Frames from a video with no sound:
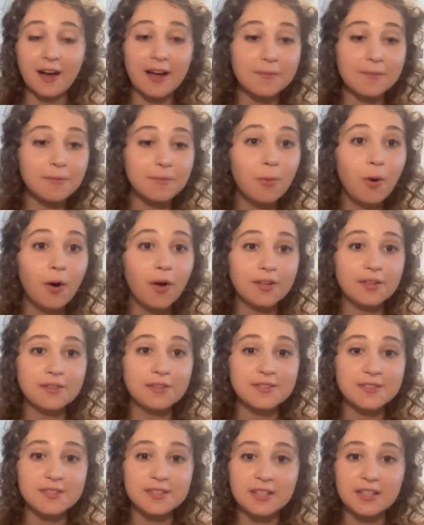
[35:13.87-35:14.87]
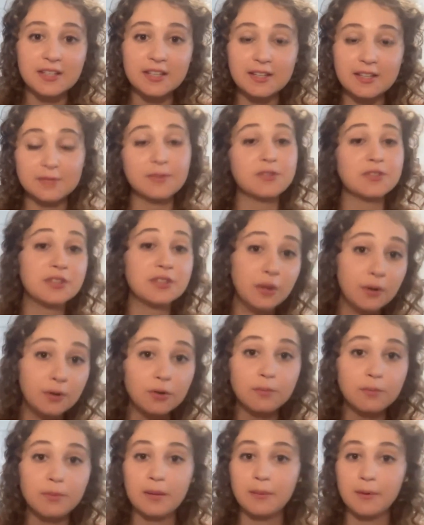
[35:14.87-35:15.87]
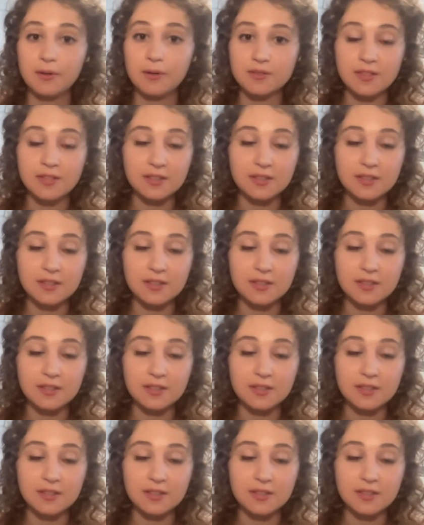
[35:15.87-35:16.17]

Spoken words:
I want to see," especially local papers,